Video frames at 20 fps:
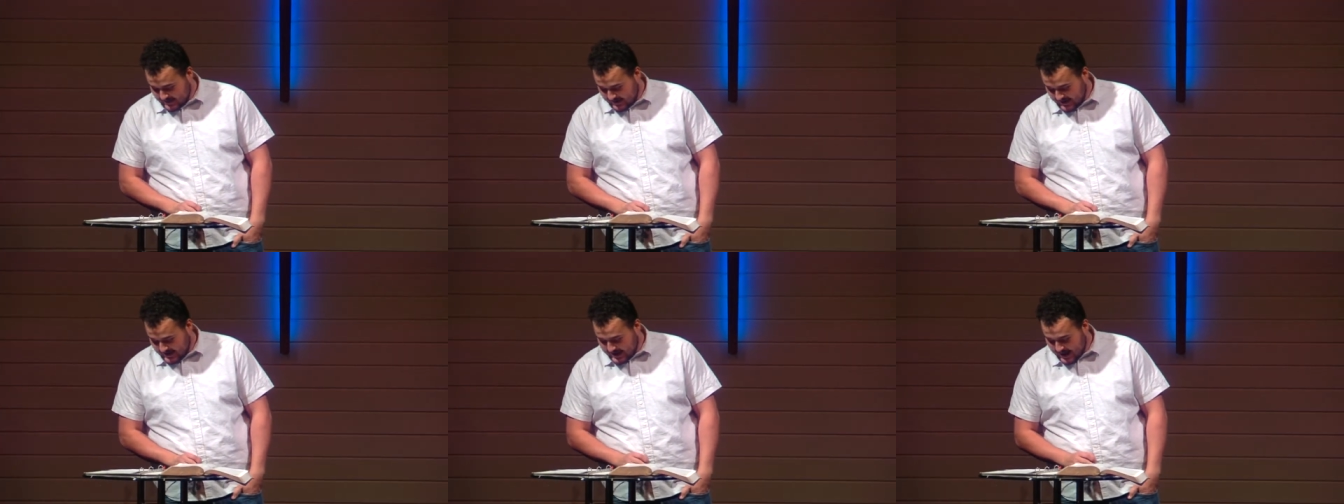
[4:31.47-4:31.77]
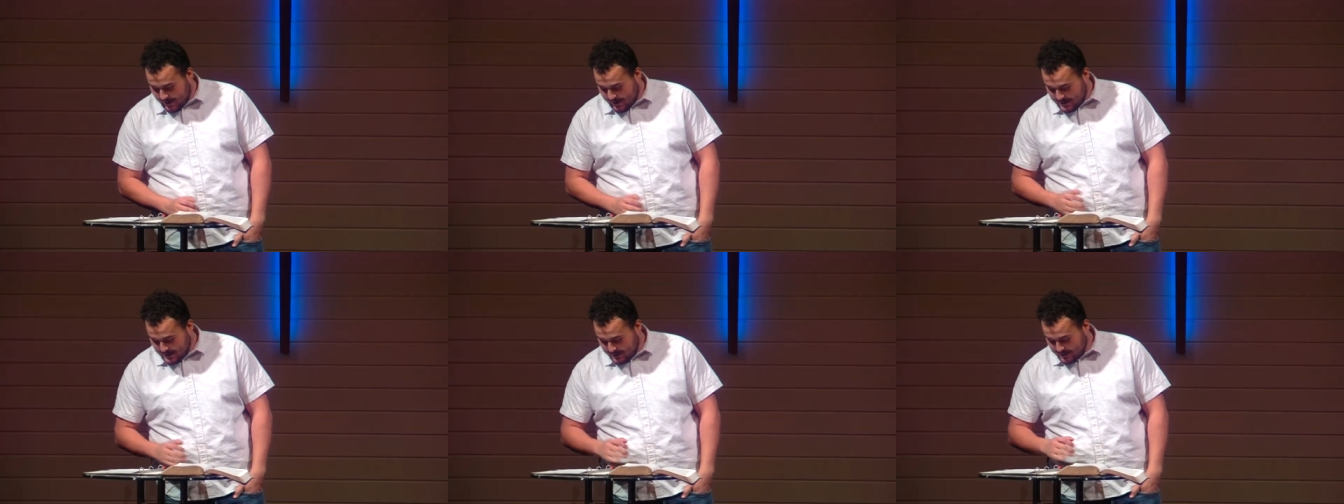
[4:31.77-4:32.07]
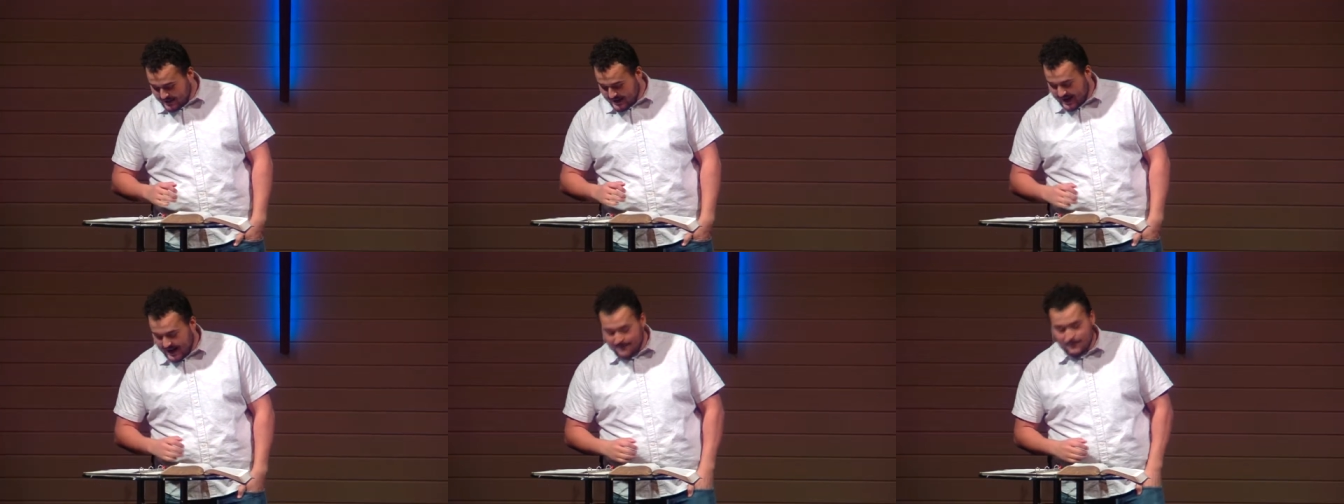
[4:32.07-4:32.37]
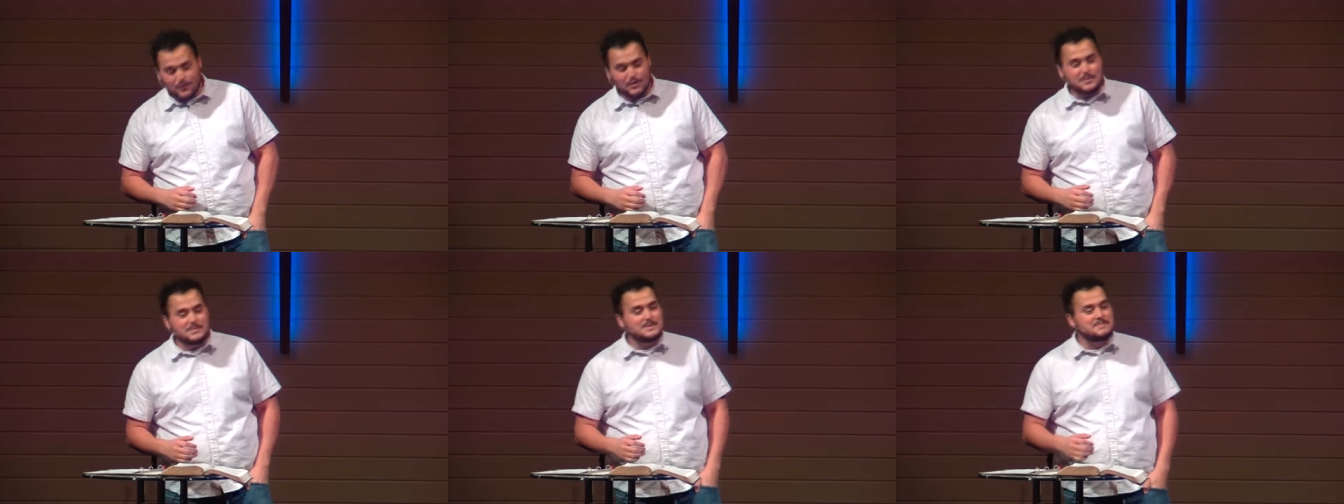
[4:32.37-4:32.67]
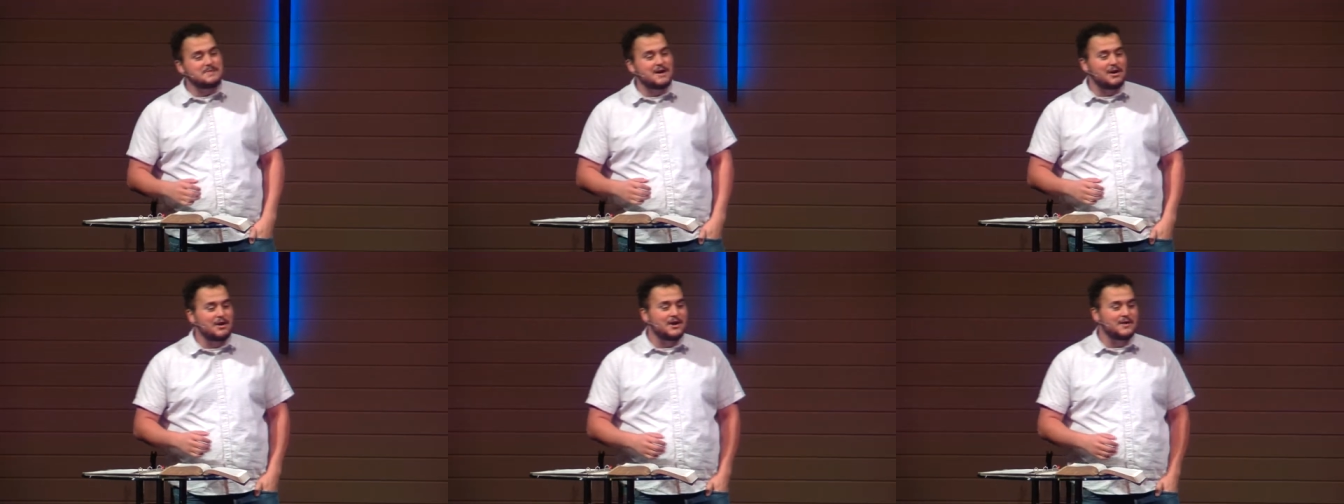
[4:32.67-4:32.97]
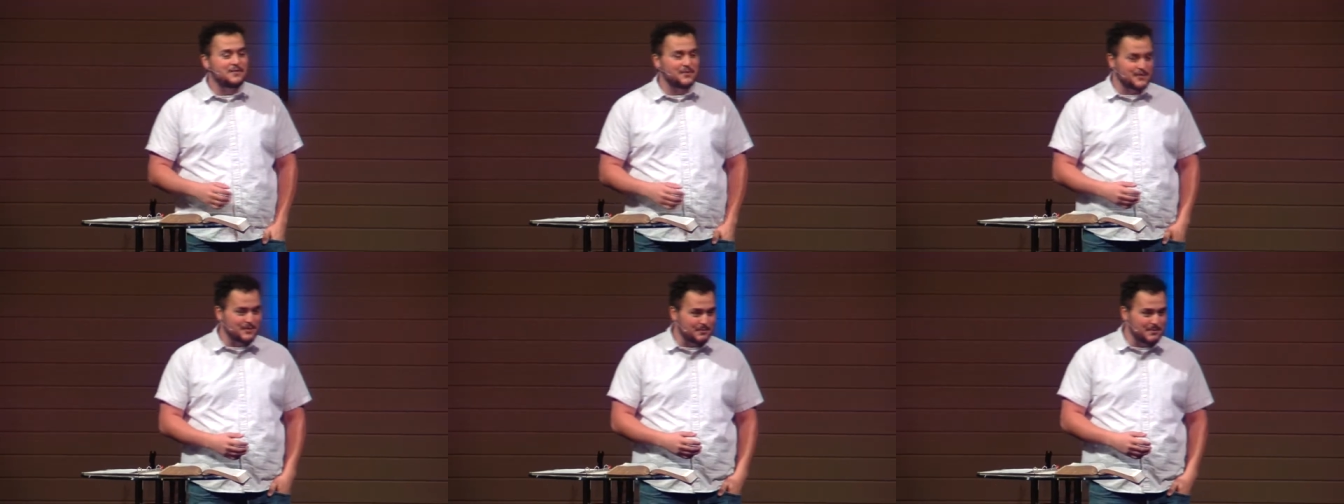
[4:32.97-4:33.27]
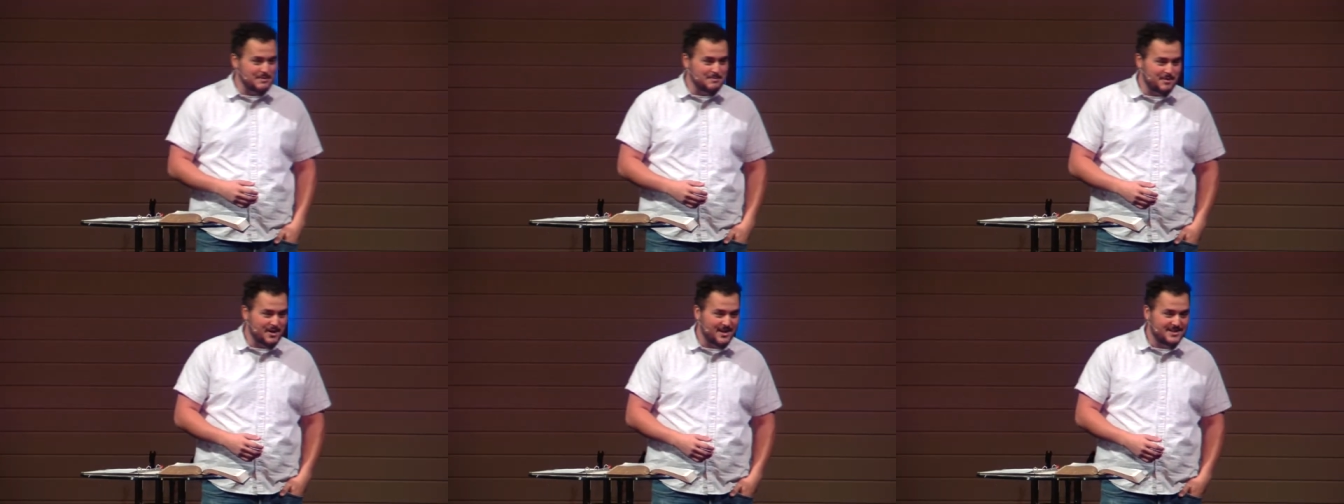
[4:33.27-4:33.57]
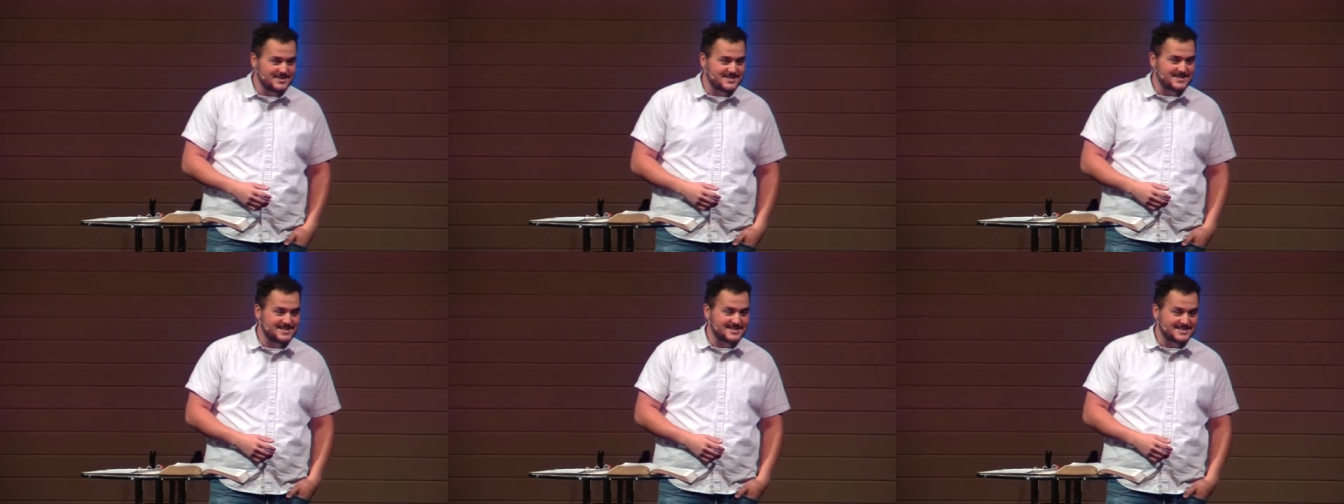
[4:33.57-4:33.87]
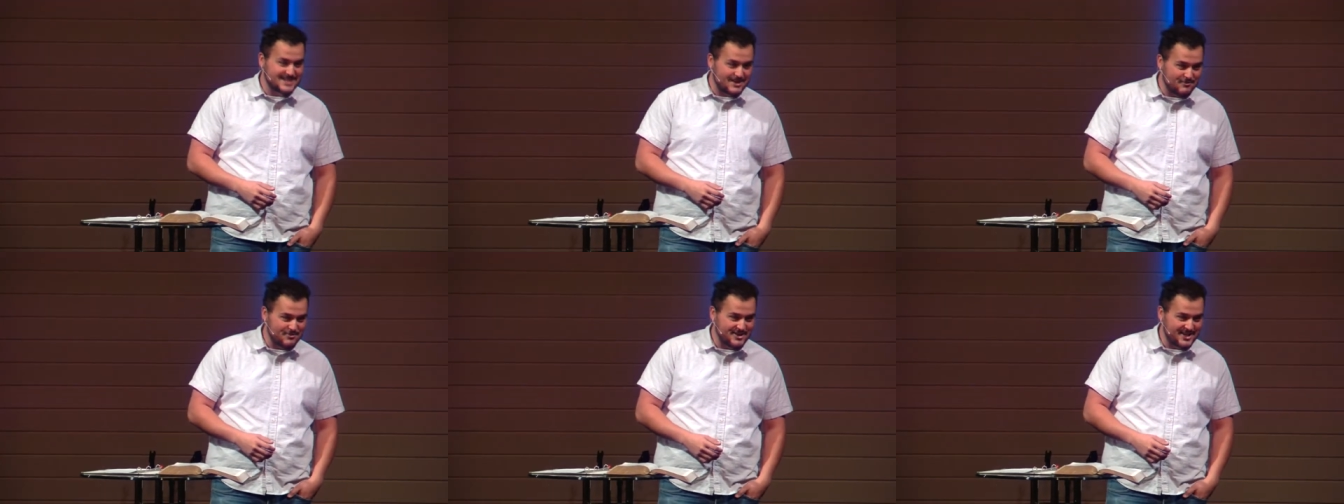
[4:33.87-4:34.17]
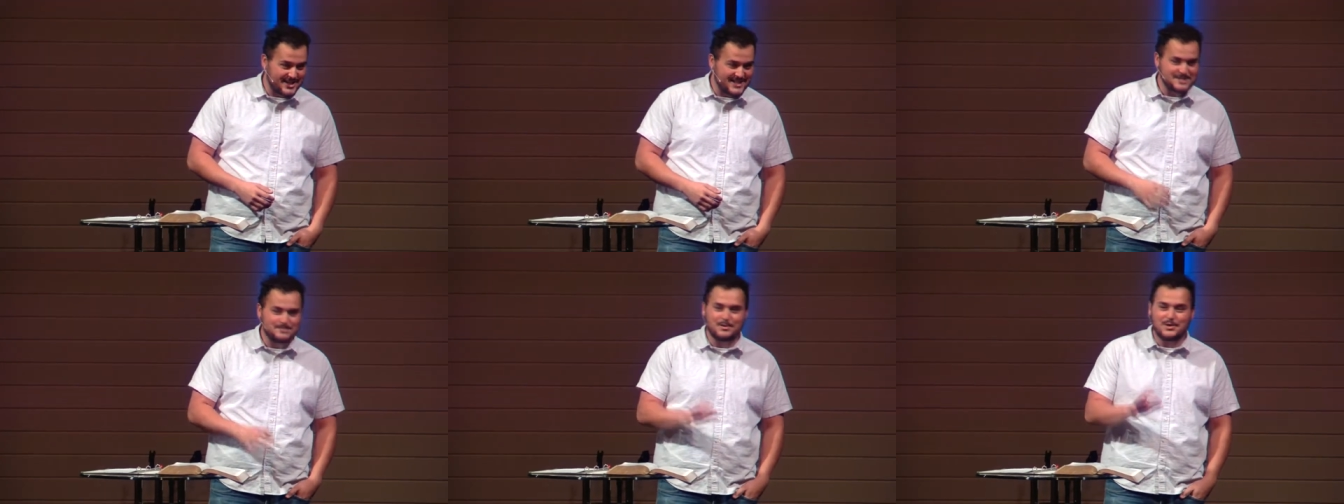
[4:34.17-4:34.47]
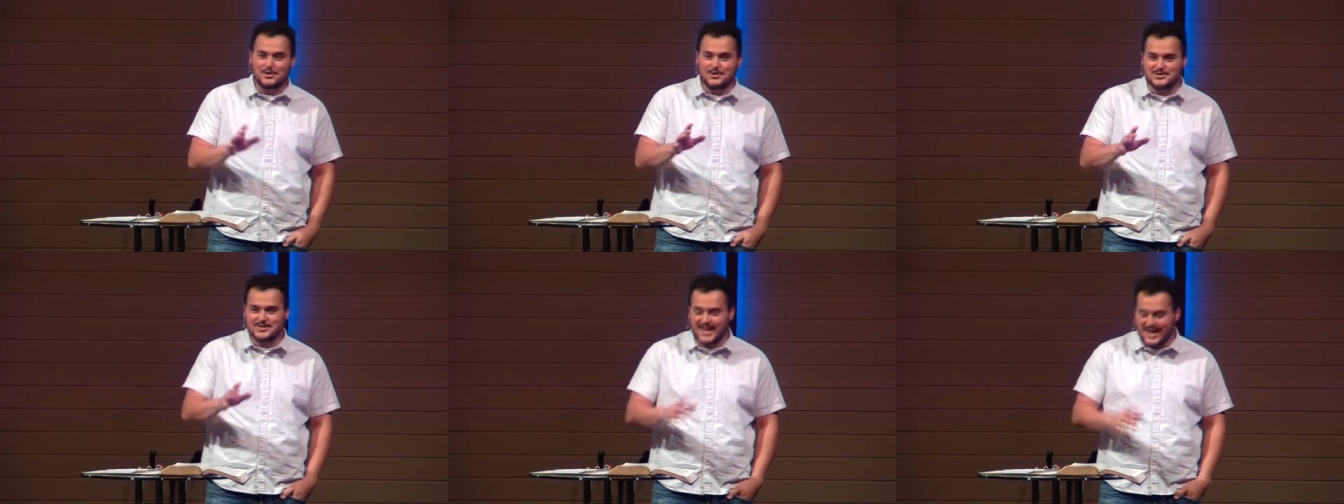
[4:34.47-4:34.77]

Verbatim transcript: And now I know that I've only been married for three months and seven days, but who's